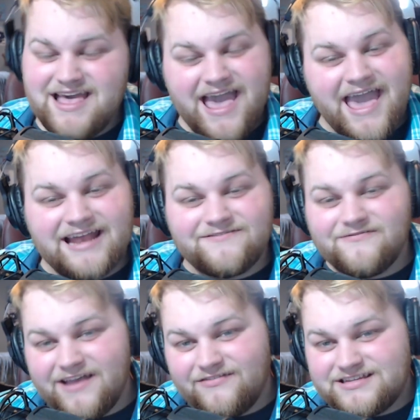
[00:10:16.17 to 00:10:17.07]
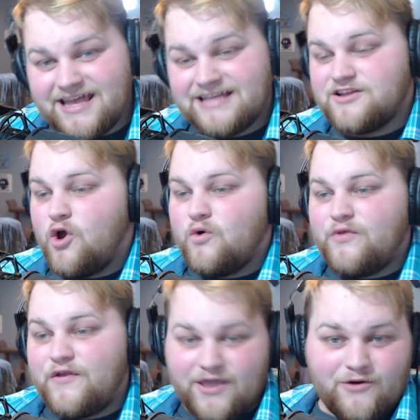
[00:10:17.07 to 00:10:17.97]
And if you fail the test,
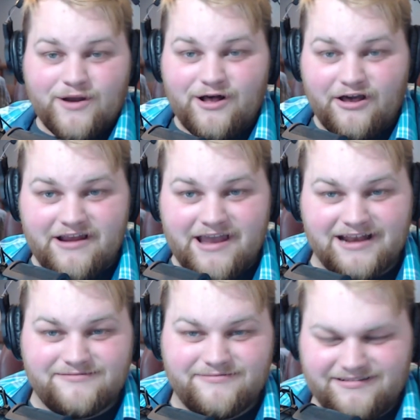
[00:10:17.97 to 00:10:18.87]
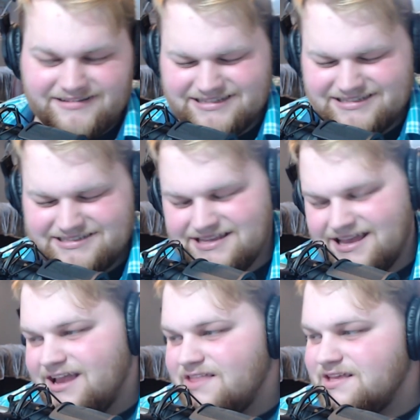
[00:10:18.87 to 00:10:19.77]
they take away all your animals.
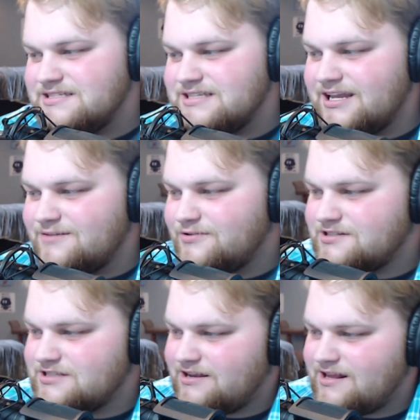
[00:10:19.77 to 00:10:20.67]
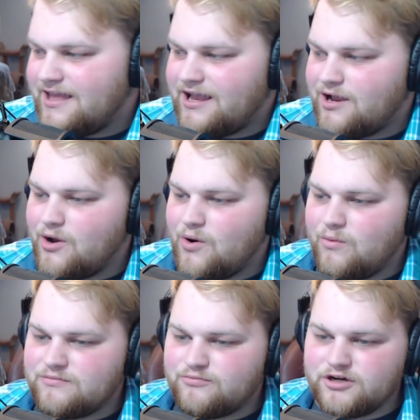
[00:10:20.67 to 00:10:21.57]
This is the kind of person that, like,
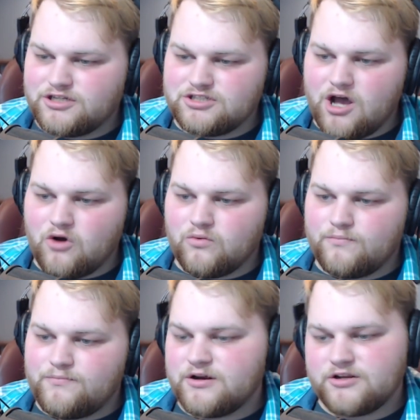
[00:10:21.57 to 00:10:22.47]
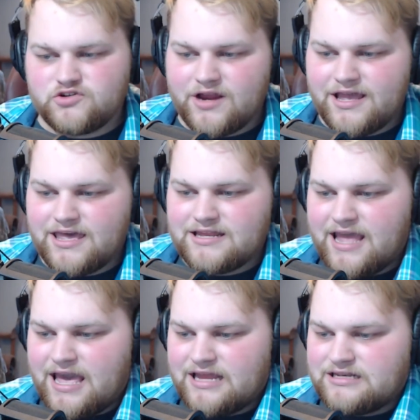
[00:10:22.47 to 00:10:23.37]
would put a bearded dragon
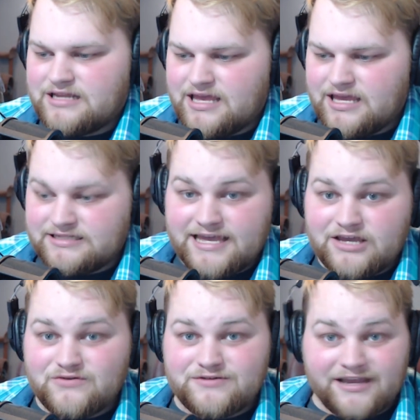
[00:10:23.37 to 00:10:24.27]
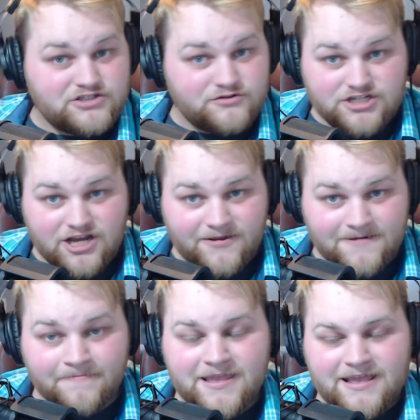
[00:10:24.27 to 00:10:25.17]
and a tegu next to each other
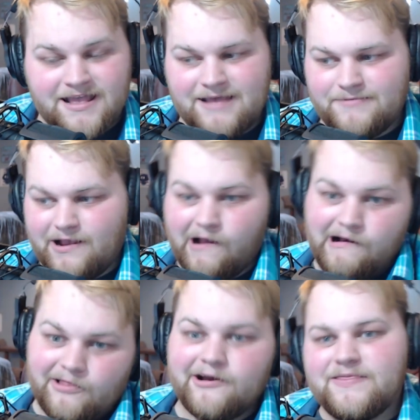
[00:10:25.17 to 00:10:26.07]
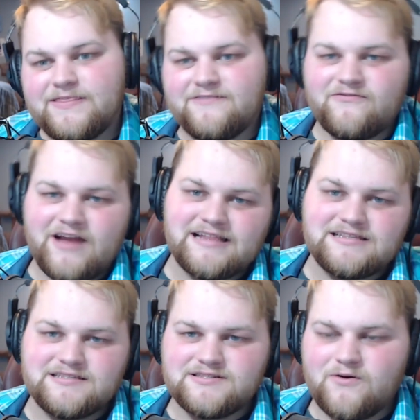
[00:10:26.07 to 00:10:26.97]
and be like, oh, look at their
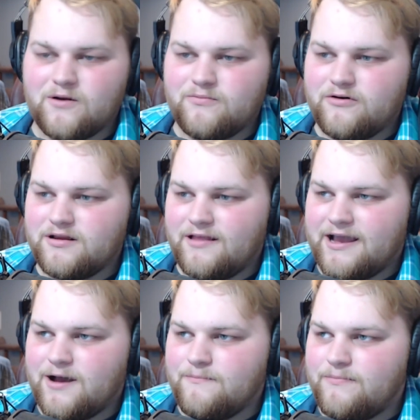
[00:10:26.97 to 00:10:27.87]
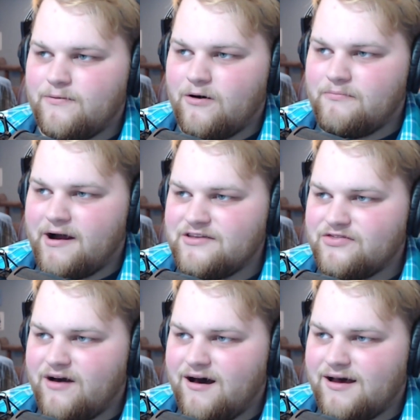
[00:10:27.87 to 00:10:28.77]
friends. Or put, like, a bull
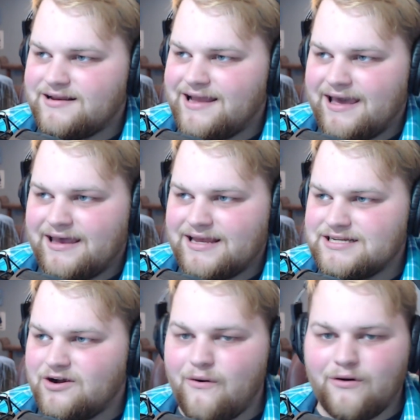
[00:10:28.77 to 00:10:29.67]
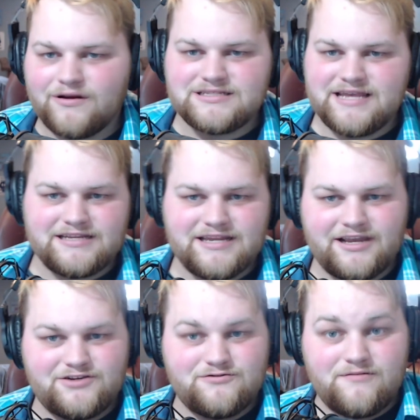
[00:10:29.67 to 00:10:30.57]
python and a corn snake
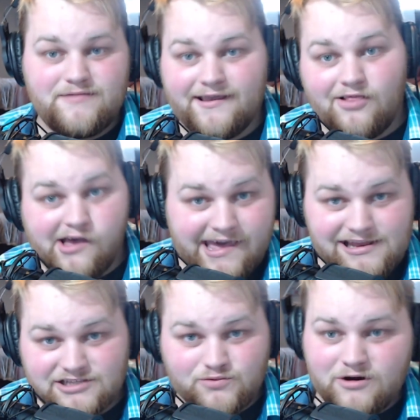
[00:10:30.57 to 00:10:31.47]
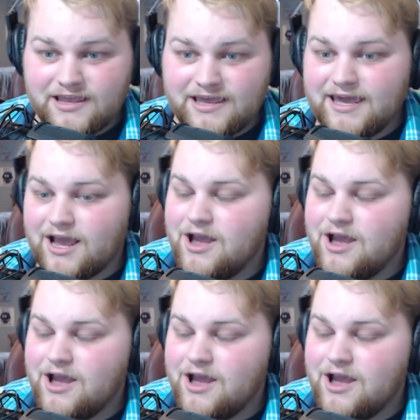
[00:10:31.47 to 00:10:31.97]
next to each other and be like, look at it's working.